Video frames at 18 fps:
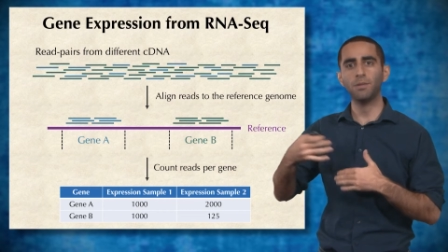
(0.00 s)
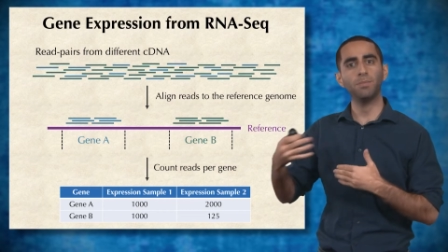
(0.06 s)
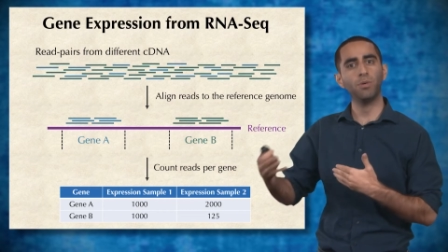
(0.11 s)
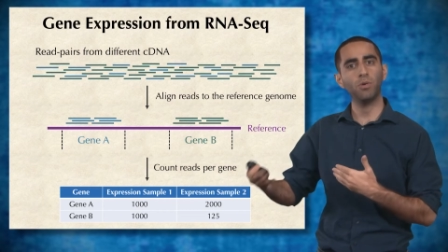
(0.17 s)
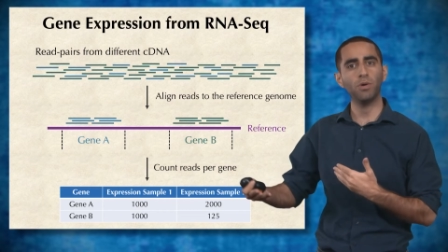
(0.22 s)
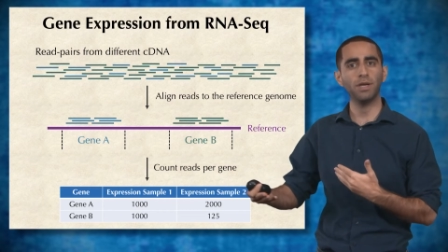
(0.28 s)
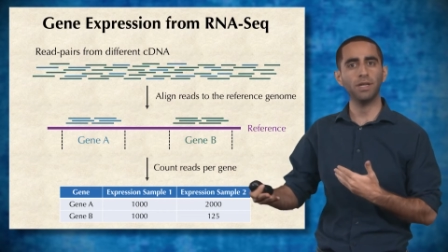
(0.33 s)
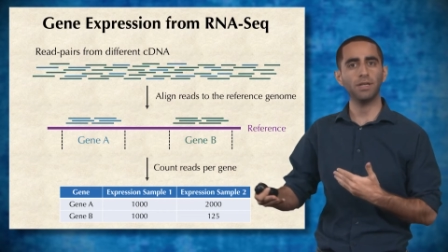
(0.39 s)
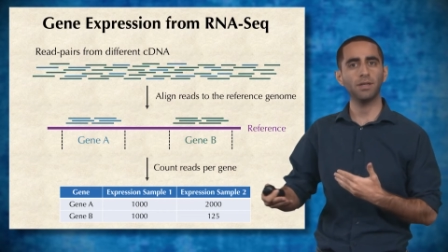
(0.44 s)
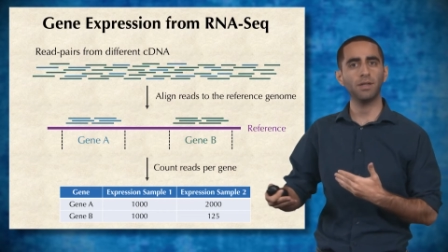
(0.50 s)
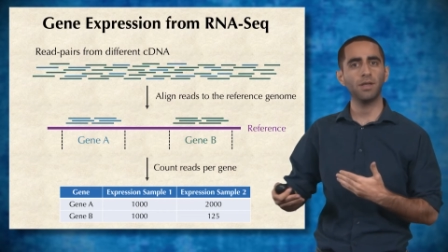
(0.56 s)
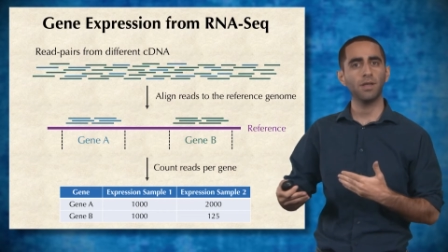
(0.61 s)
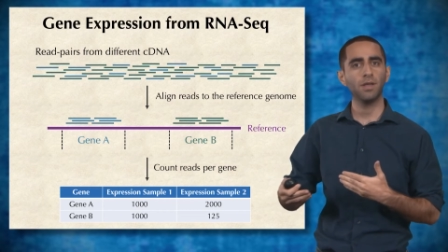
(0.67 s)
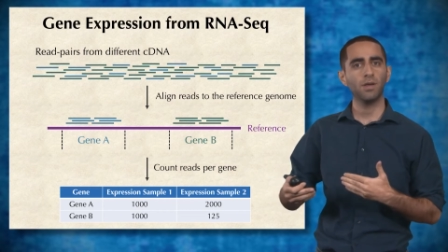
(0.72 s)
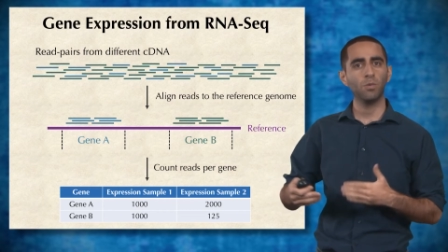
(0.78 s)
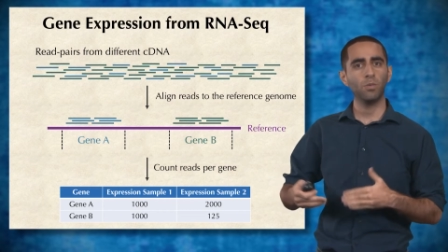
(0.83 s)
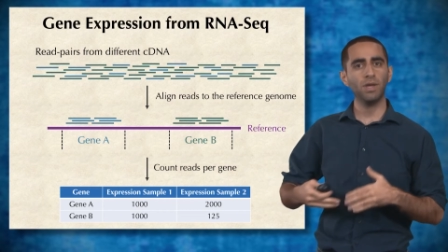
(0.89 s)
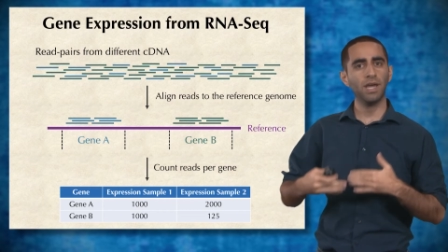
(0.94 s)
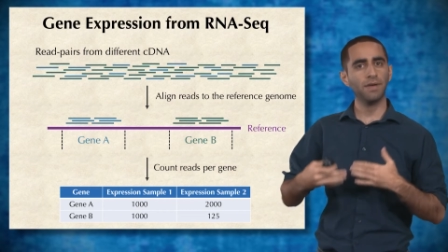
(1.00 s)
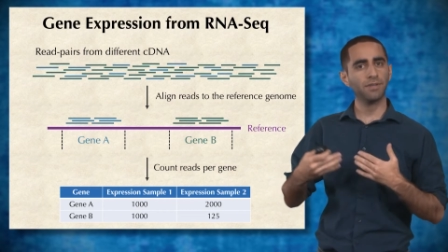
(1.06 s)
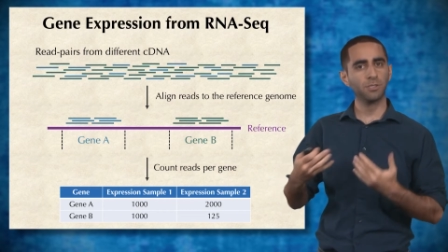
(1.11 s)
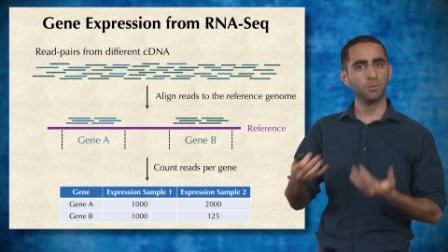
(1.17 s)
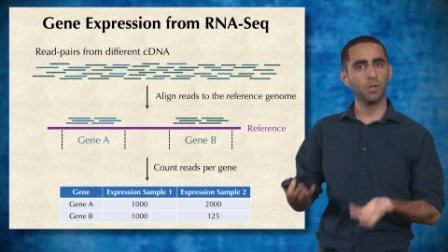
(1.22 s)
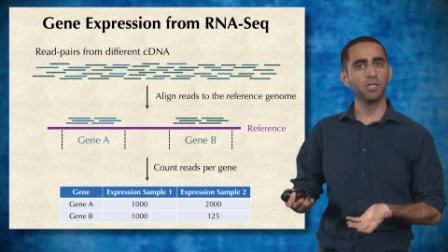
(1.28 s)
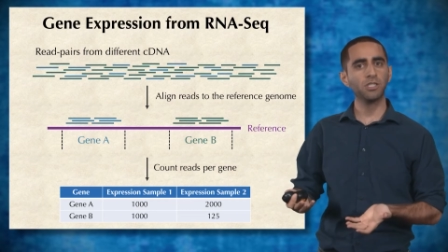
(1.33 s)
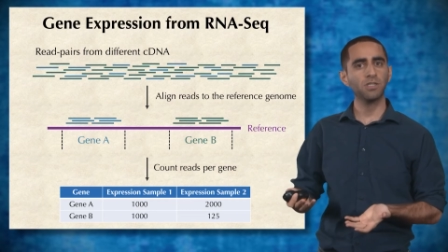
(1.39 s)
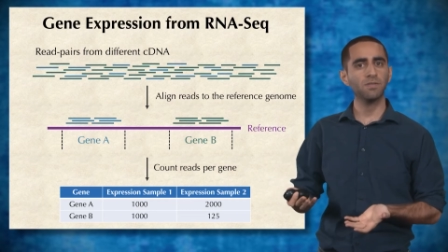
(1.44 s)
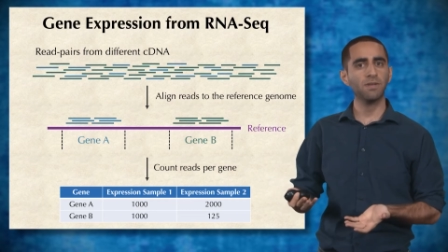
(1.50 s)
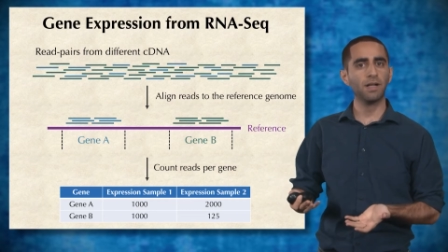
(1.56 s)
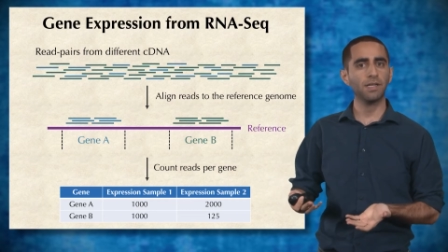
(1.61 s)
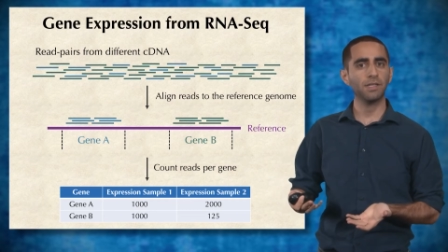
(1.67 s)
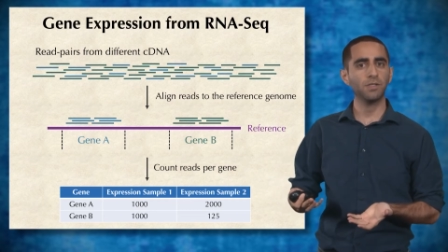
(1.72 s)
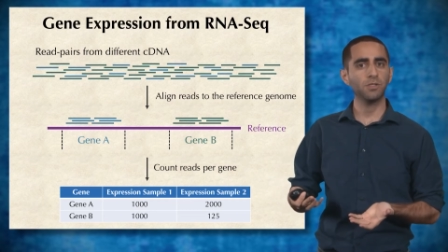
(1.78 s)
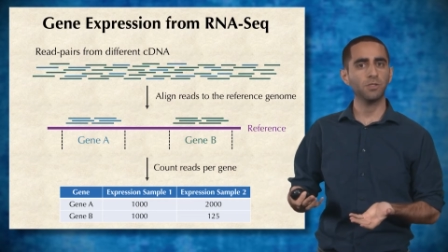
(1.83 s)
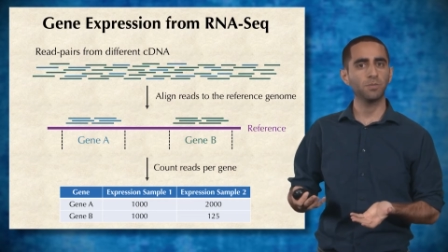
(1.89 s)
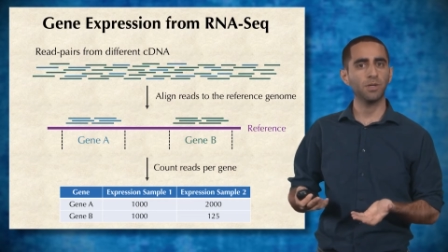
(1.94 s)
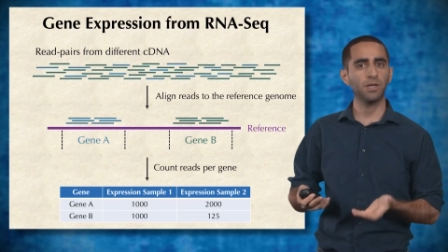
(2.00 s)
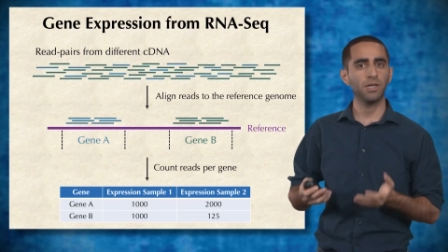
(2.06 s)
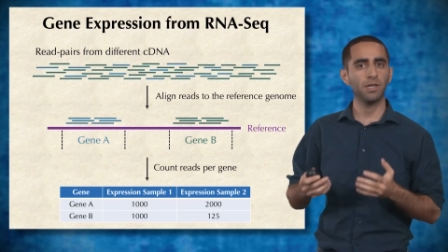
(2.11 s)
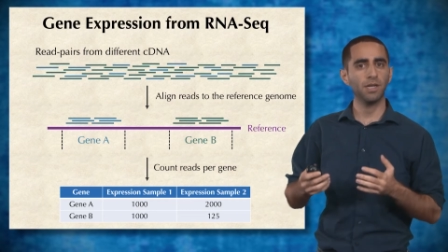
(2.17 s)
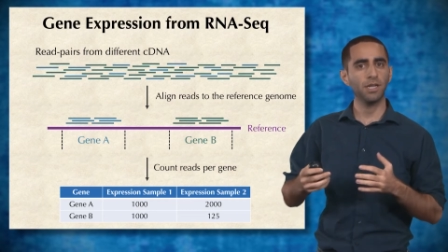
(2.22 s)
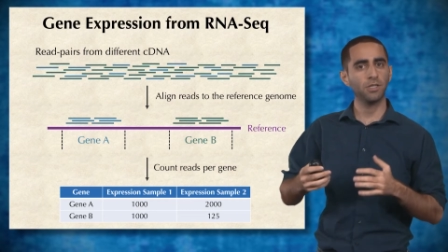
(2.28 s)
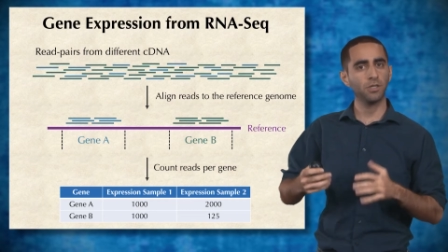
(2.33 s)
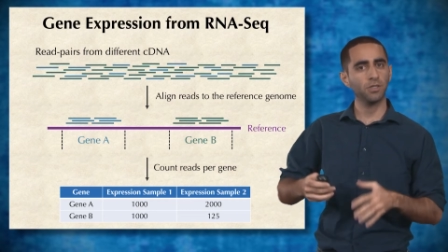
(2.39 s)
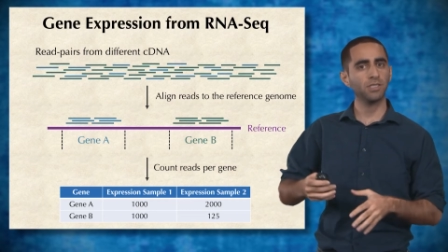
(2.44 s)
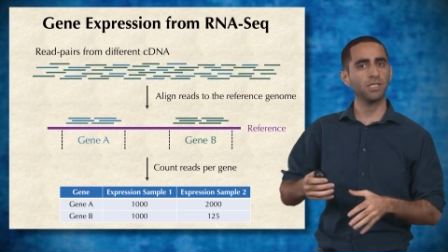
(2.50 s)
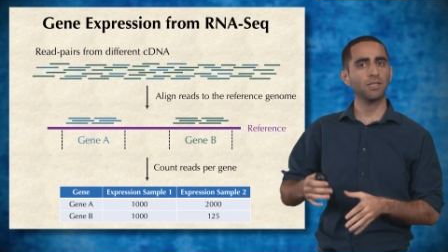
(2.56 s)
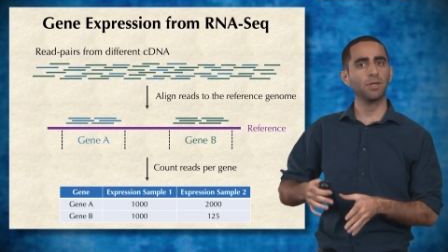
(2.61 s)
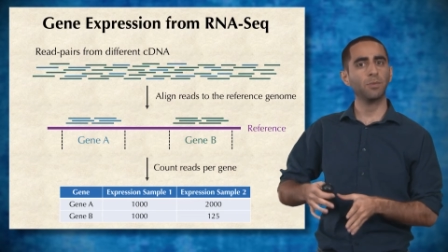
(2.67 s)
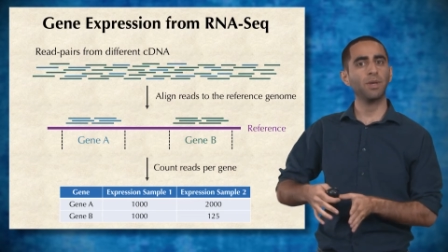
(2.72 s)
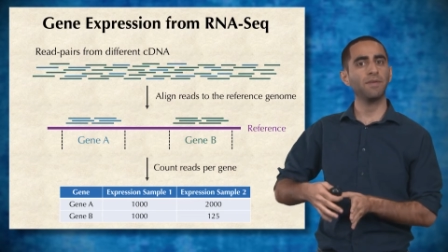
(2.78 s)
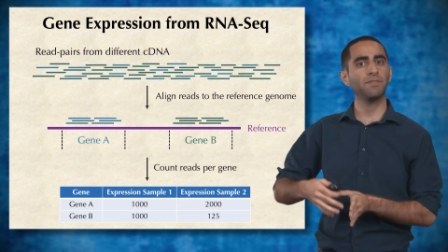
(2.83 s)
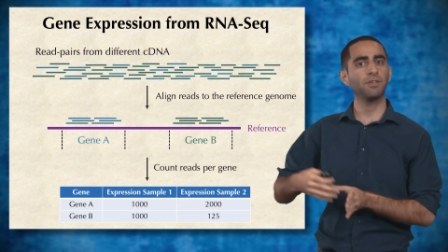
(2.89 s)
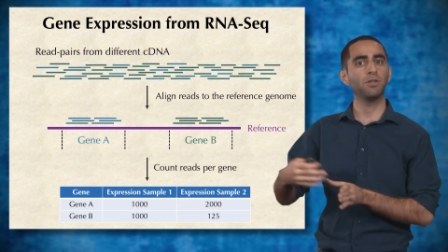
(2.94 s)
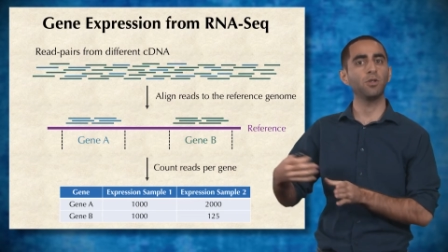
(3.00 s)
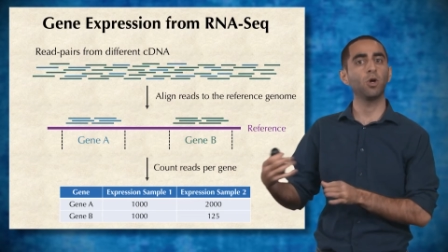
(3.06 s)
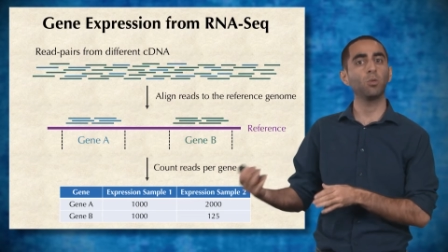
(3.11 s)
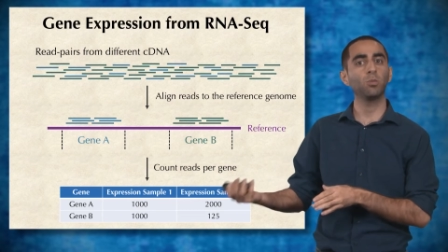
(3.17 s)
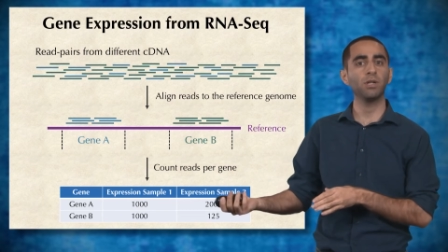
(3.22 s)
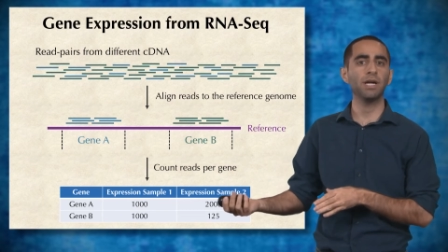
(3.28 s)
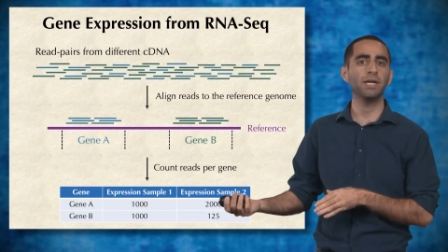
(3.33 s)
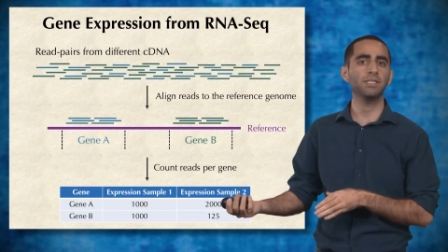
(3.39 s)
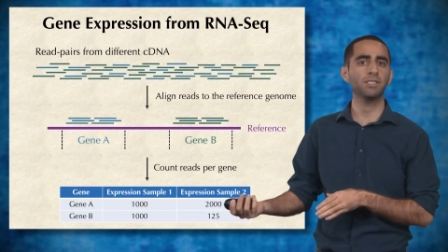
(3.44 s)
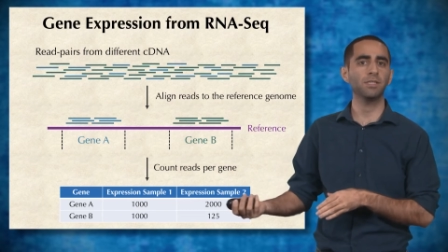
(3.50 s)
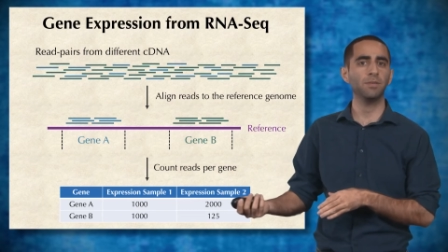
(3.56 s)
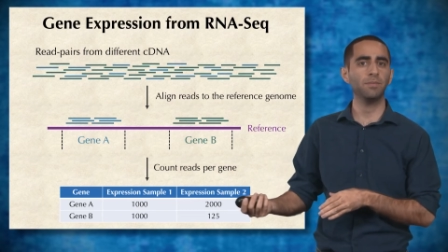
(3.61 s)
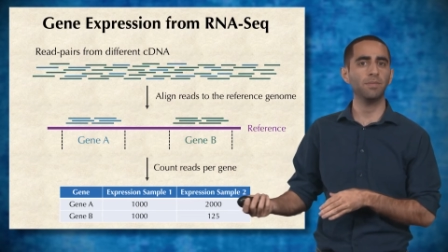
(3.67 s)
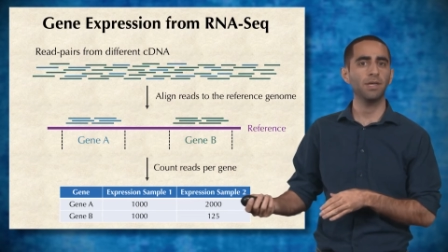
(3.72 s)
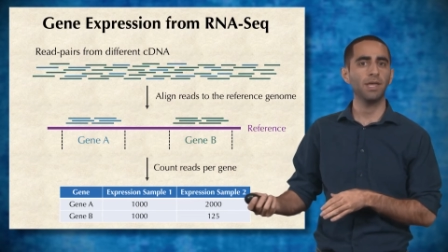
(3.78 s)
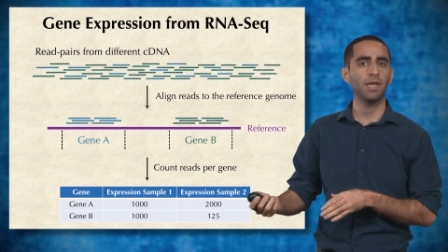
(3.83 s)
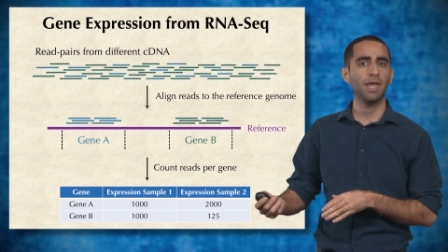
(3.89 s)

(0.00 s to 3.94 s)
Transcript: point. We have expression values, but it turns out that we have to normalize them.